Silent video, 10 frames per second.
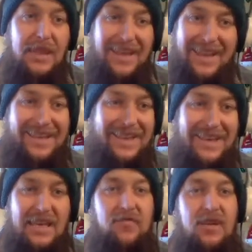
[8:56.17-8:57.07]
in the
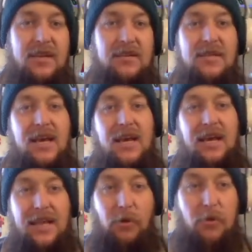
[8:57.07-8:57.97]
evenings,
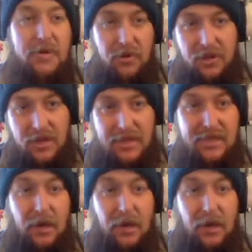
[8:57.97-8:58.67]
and I will be doing this.